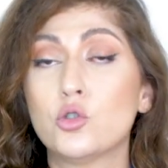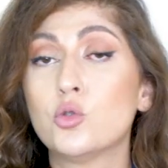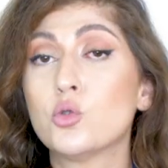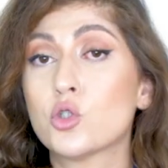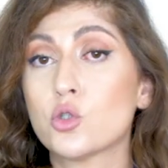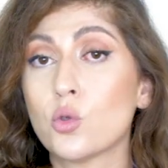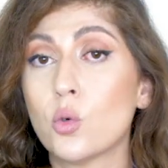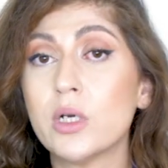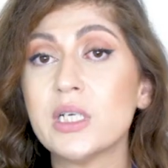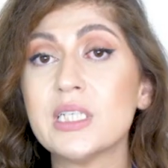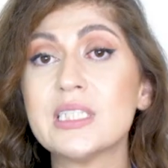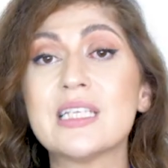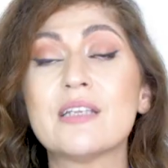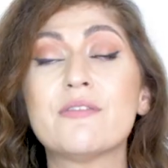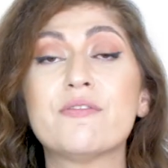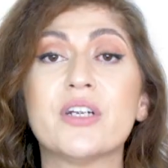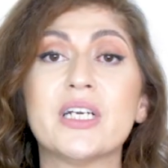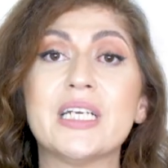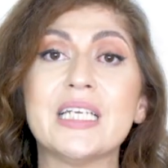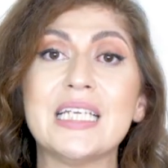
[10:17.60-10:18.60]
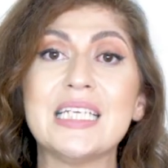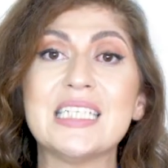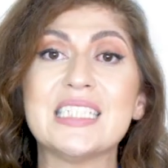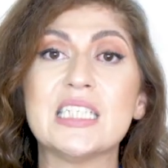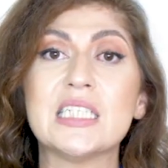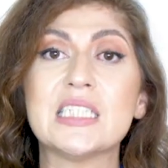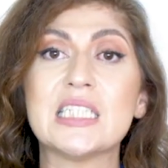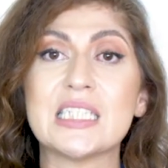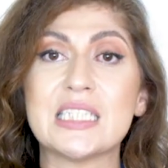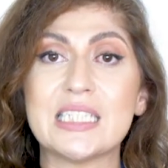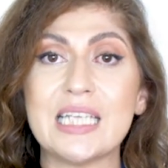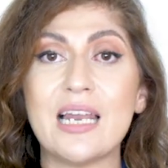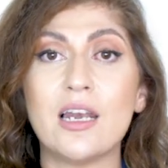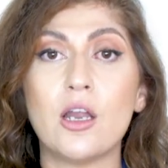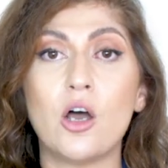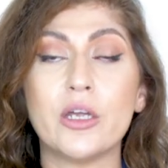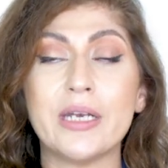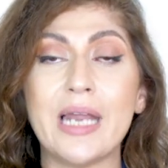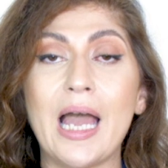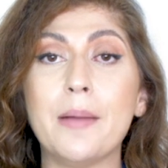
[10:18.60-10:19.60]
source and very easy to sell
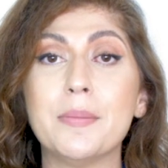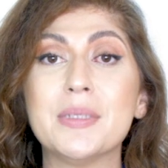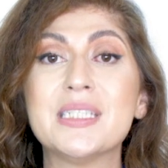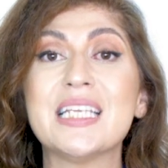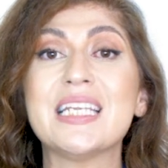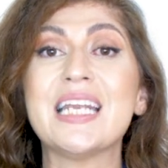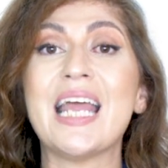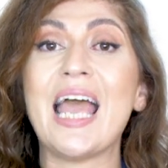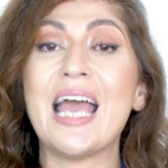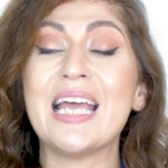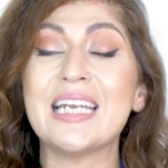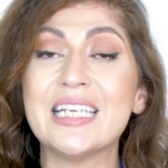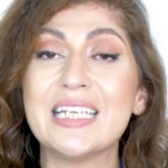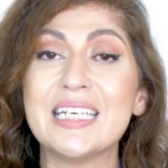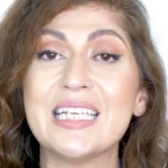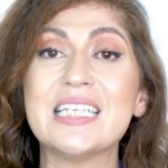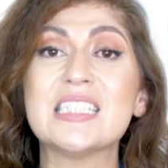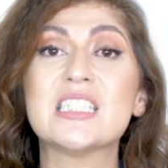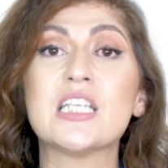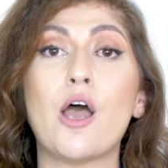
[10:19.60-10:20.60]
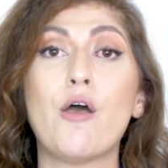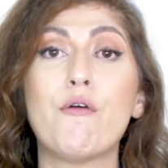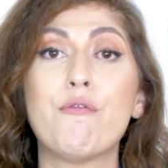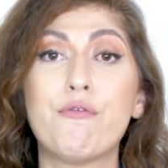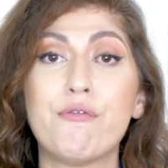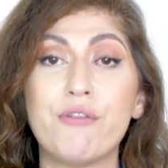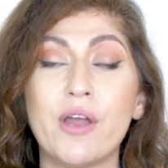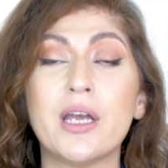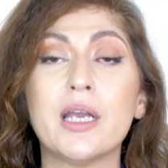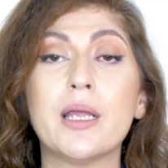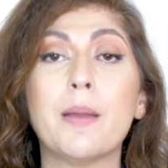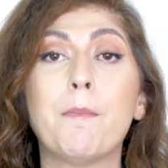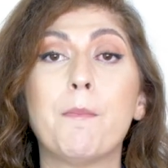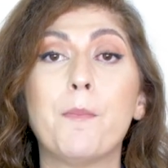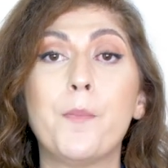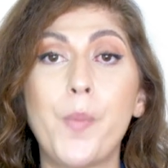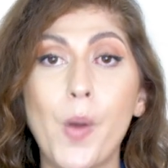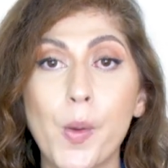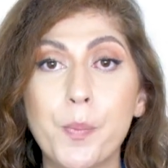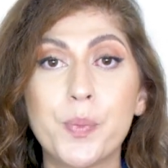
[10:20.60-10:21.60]
on Amazon. And it is a very
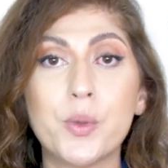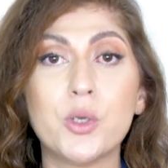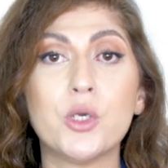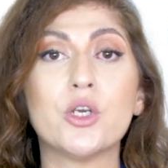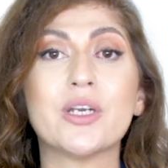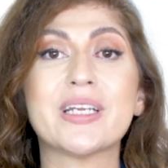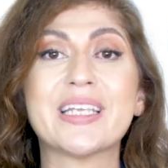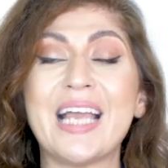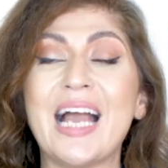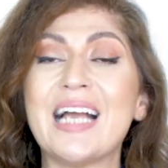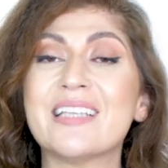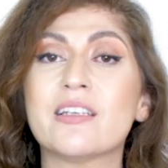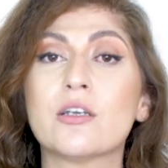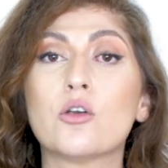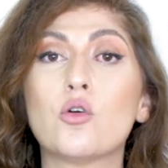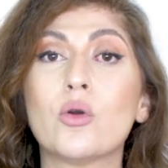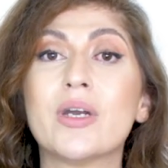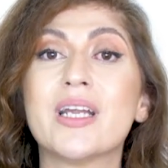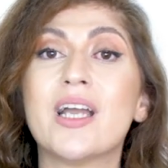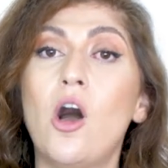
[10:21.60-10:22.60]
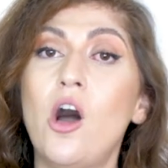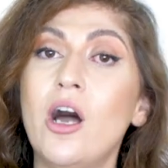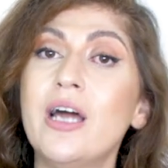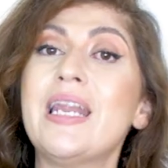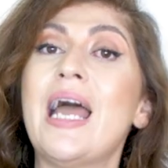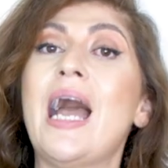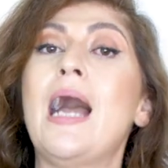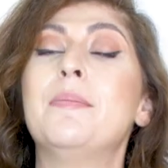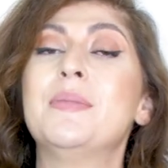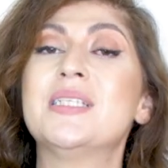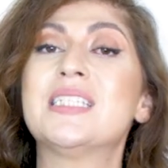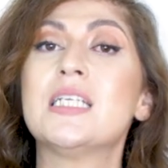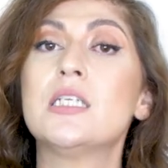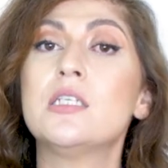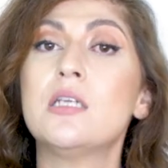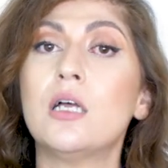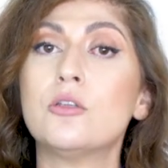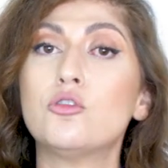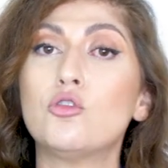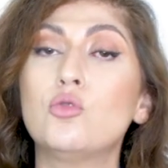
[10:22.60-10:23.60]
popular category on
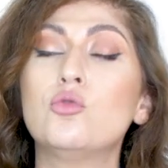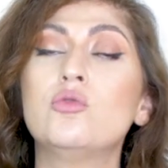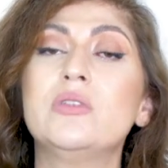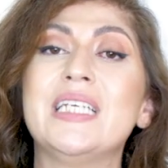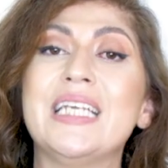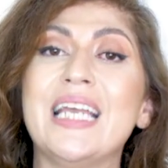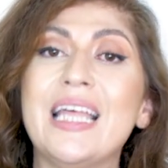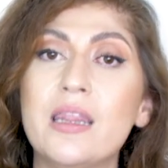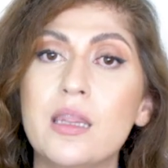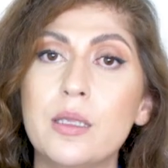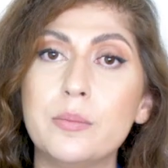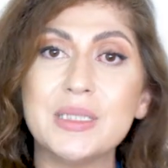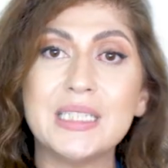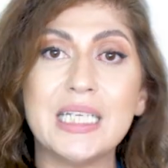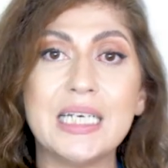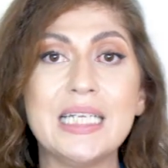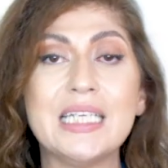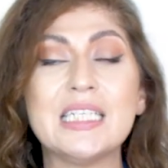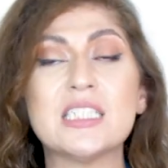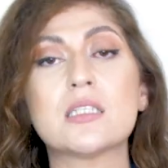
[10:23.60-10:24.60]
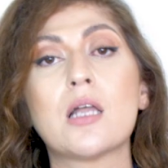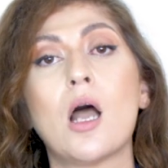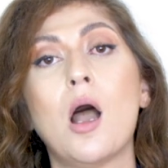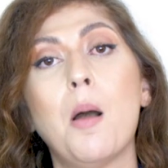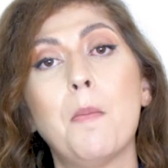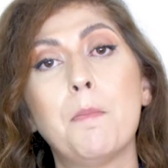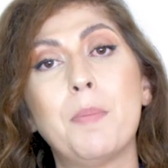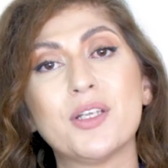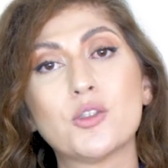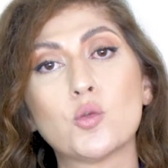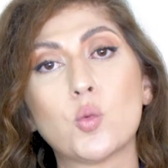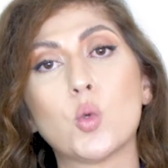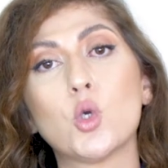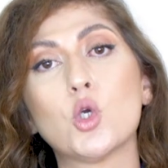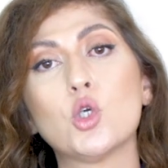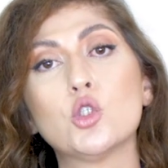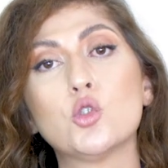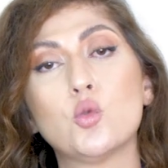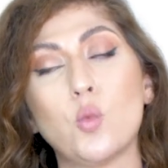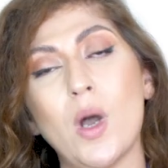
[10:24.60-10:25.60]
Amazon, not only in the Middle East, but
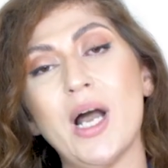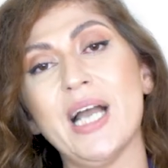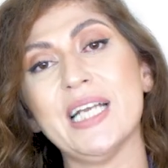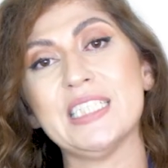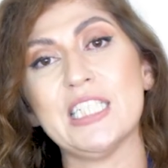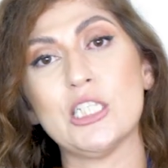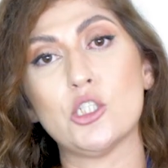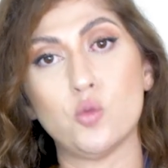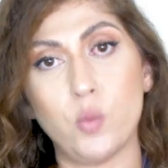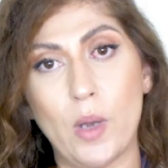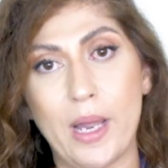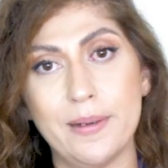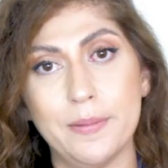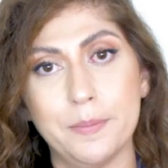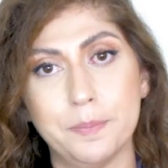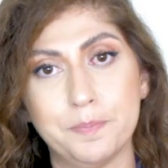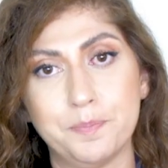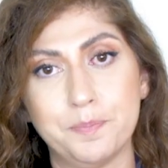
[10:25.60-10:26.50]
worldwide as well.